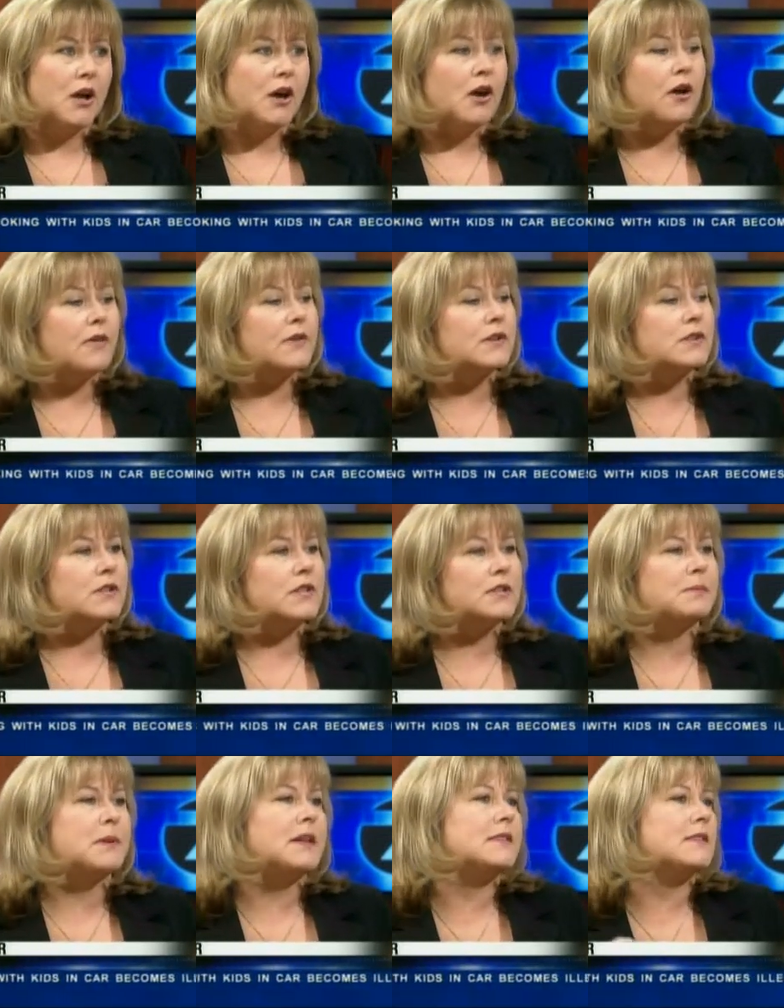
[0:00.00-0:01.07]
over to this
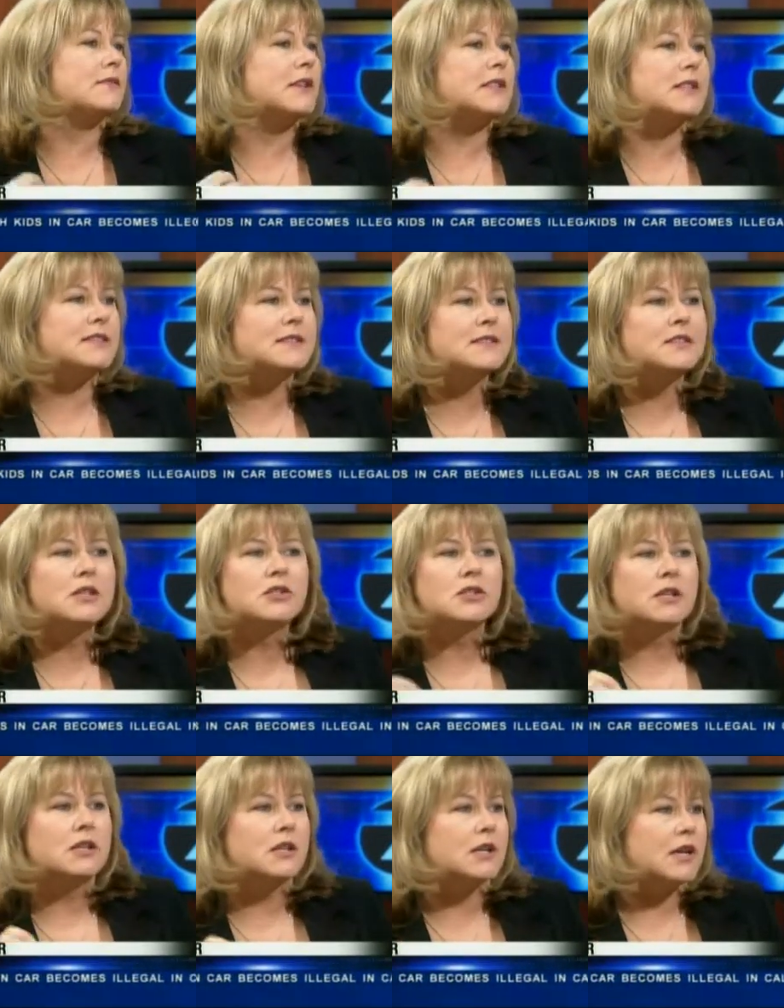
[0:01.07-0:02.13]
place of a
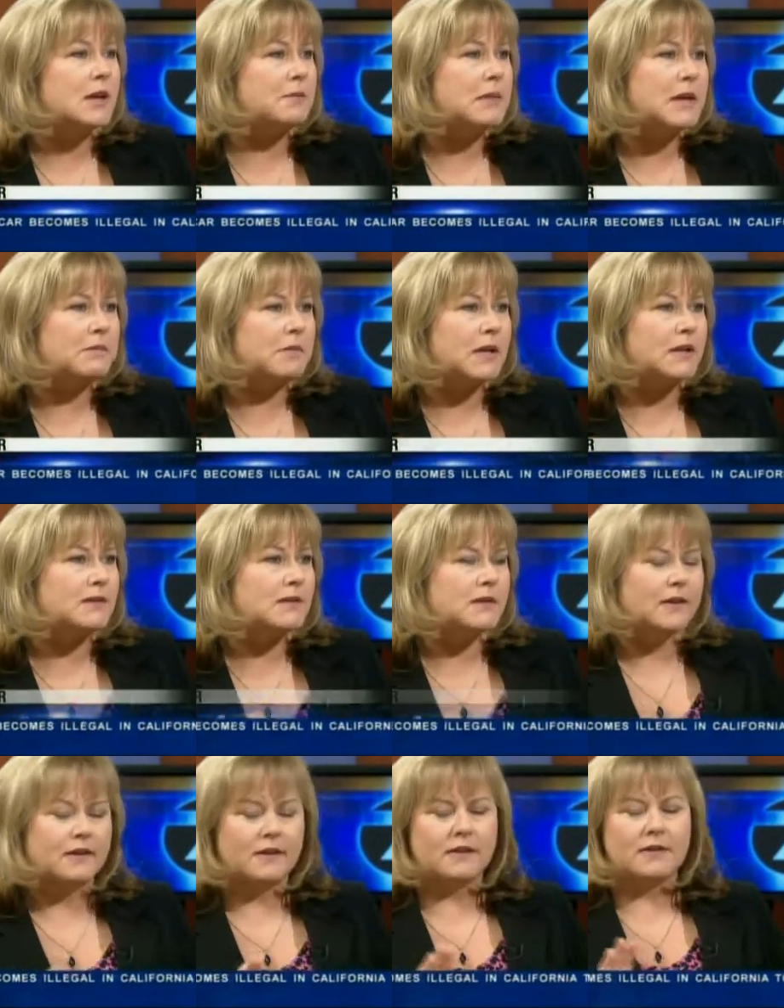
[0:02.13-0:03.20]
decision and a commitment,
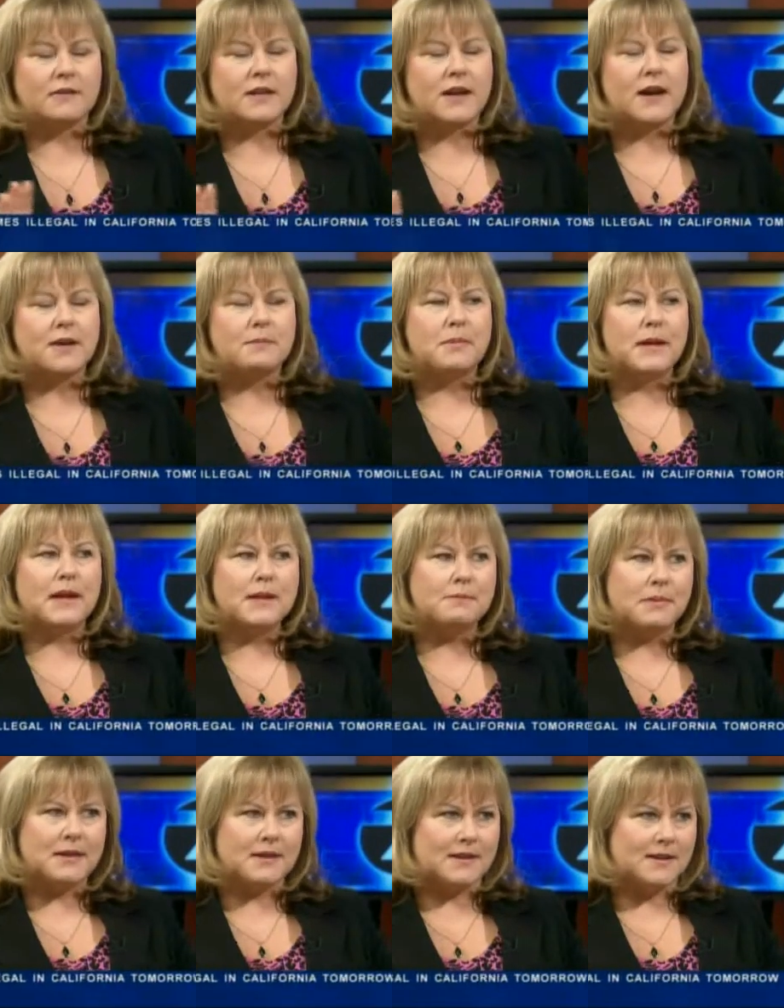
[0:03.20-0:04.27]
oh yeah,
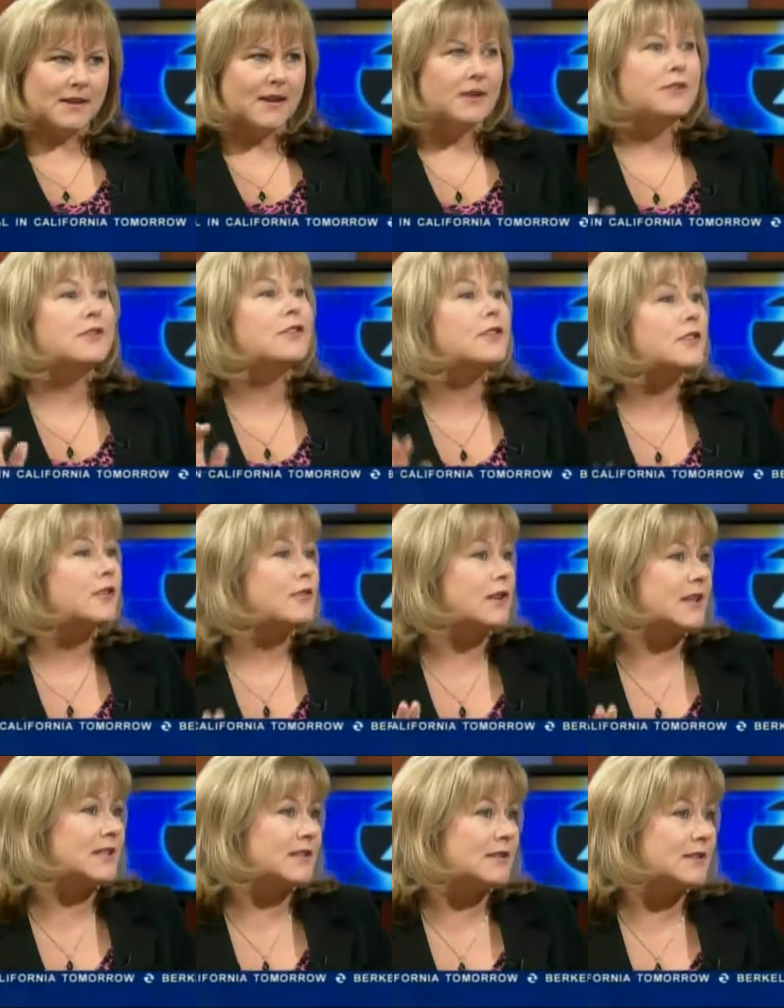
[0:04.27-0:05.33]
baby, you're
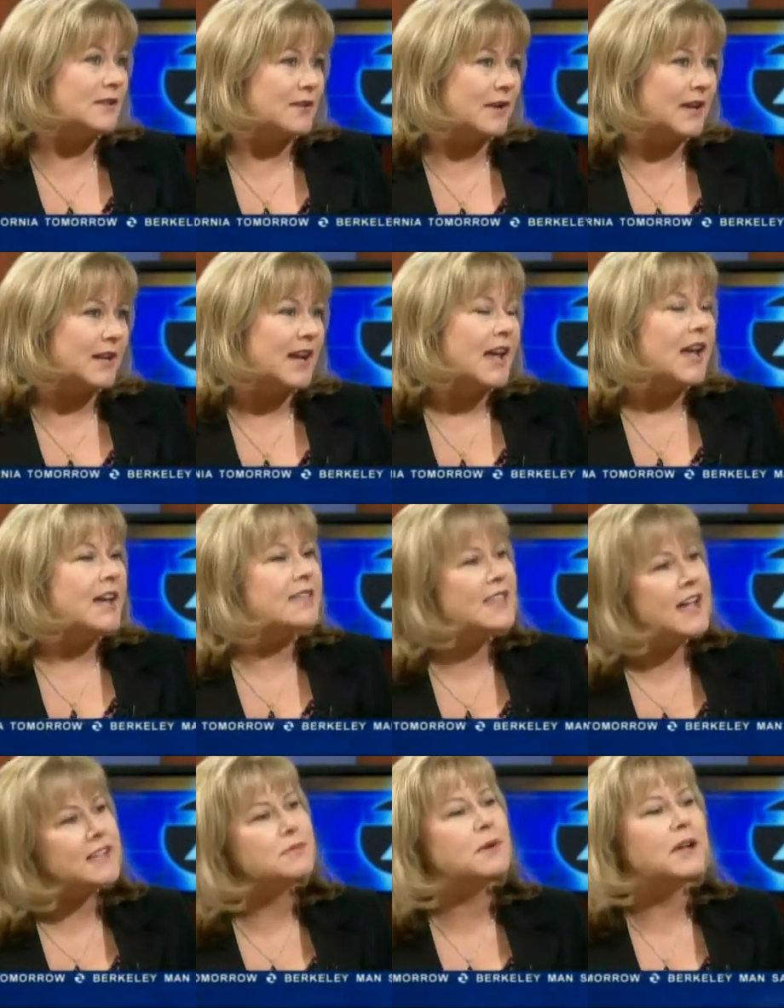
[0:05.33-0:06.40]
going to do it. And
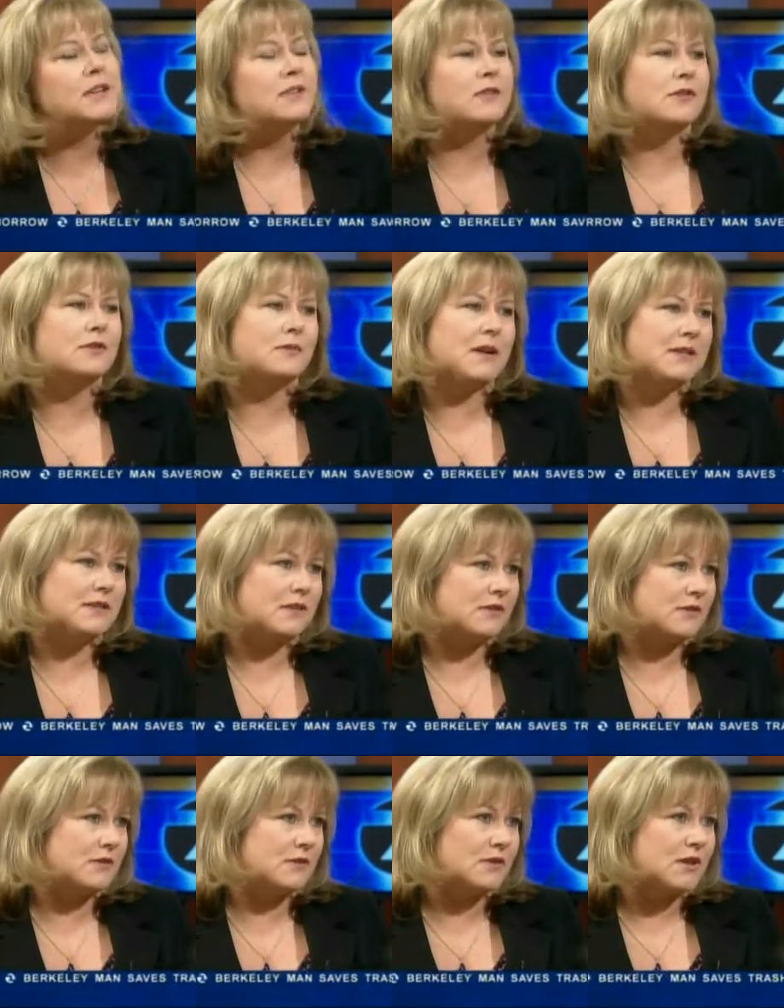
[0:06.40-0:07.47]
that's why New Year's
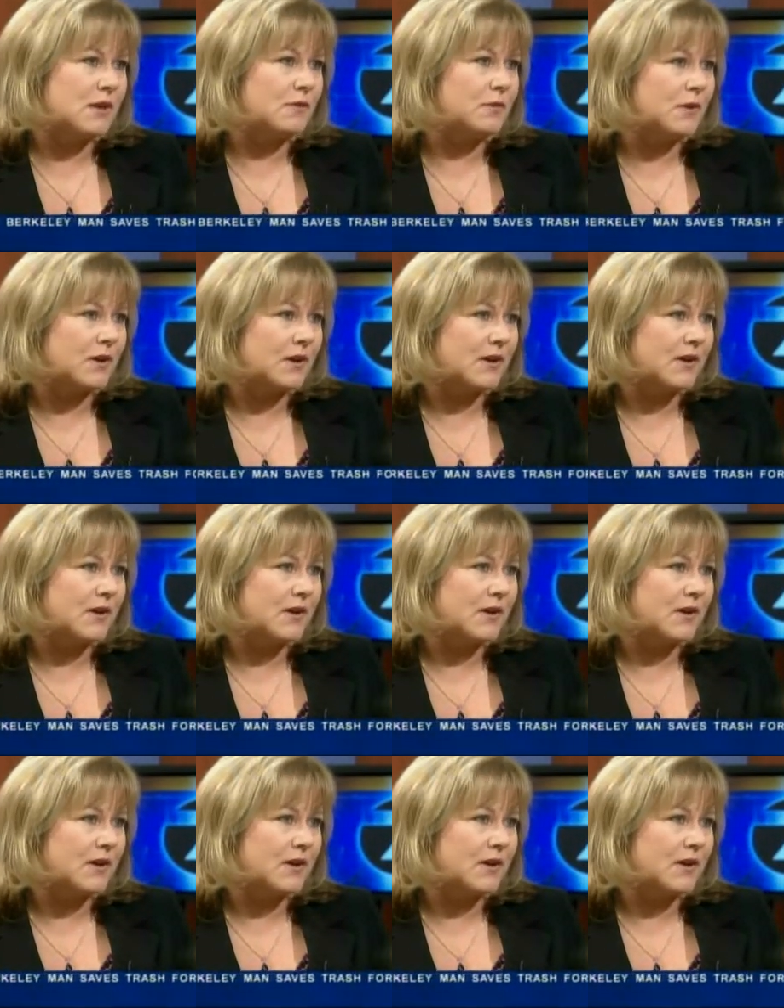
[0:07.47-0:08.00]
resolutions don't work.